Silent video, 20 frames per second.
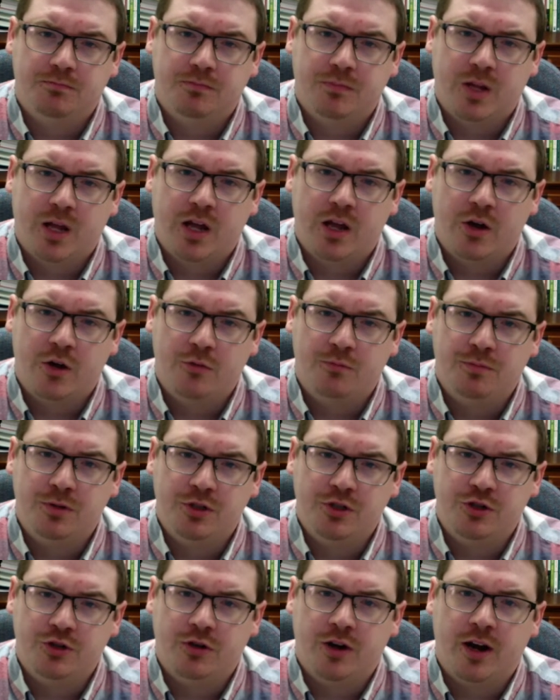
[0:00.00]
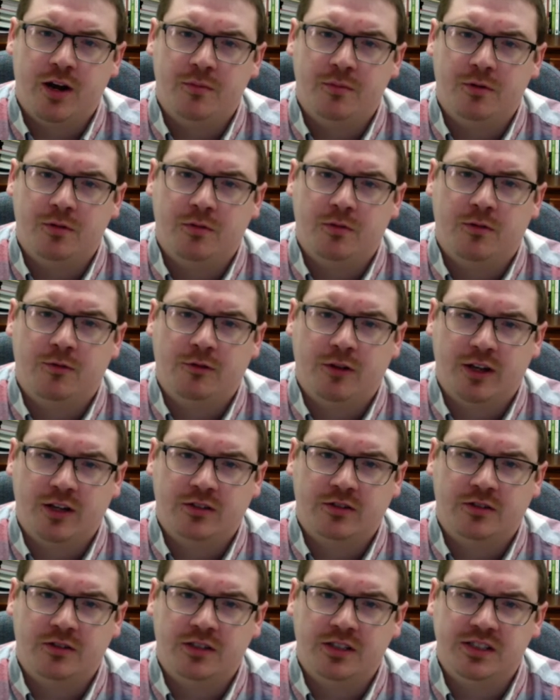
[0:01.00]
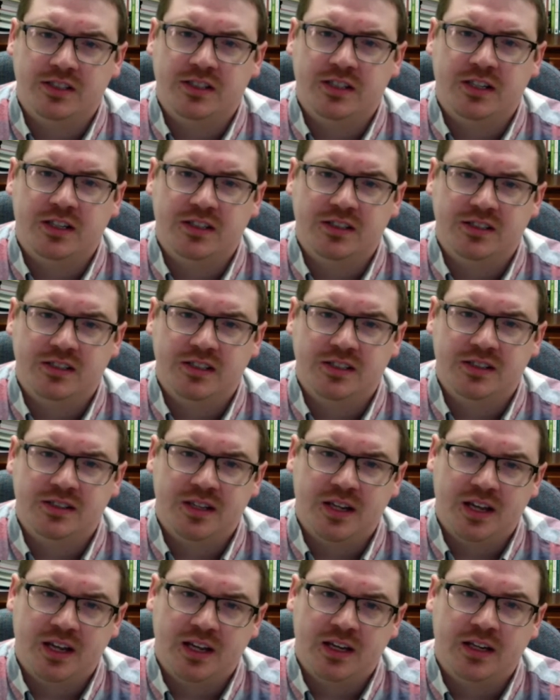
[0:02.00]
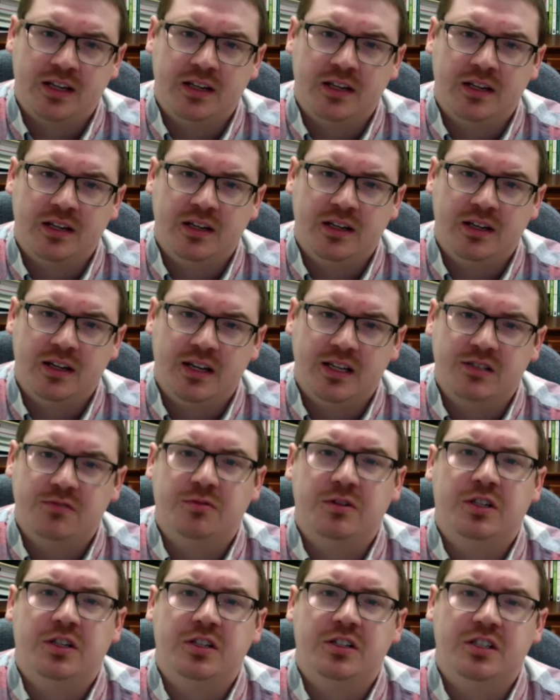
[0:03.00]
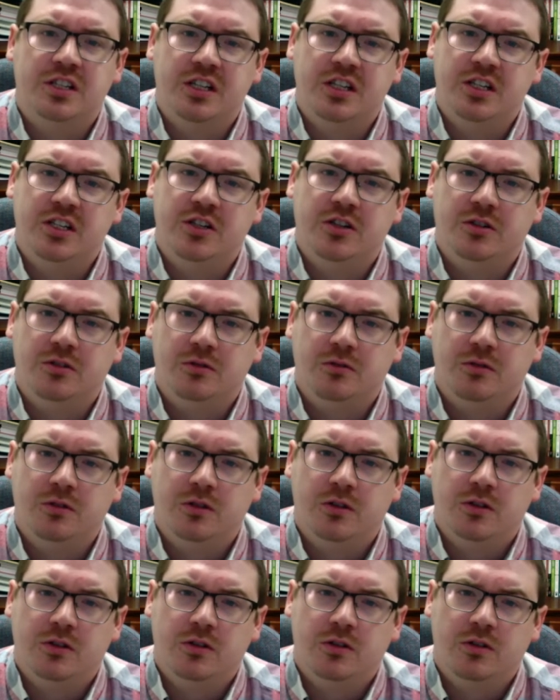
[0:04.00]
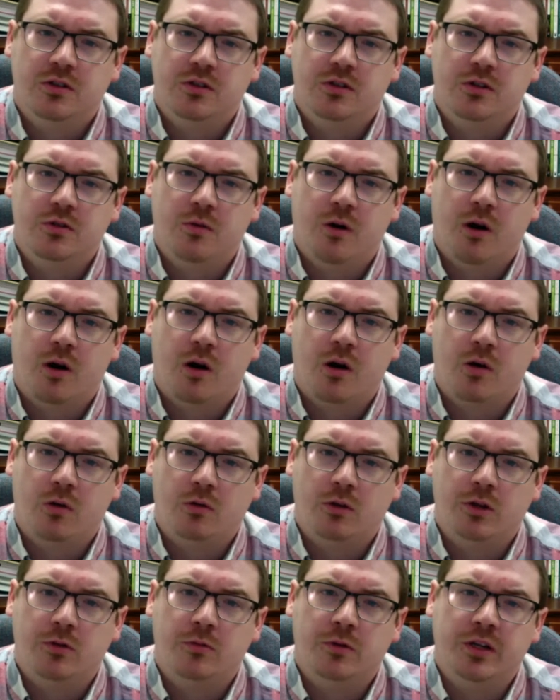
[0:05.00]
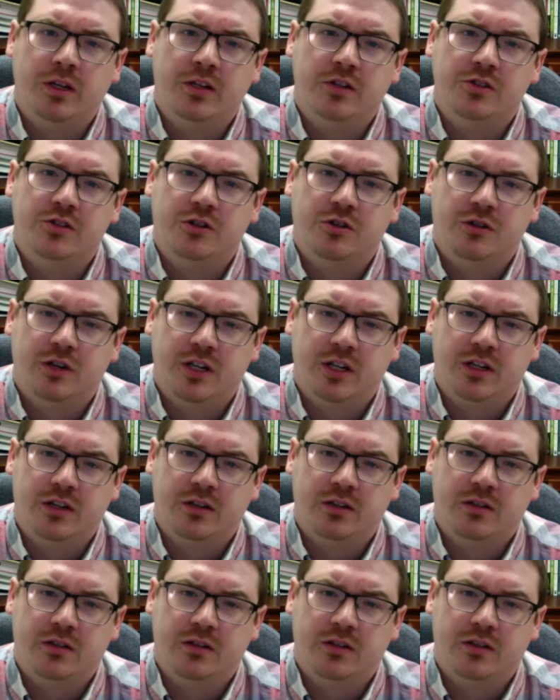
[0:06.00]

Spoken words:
I hope that you're able to reflect on these things this day as we continue through our Holy Week journey.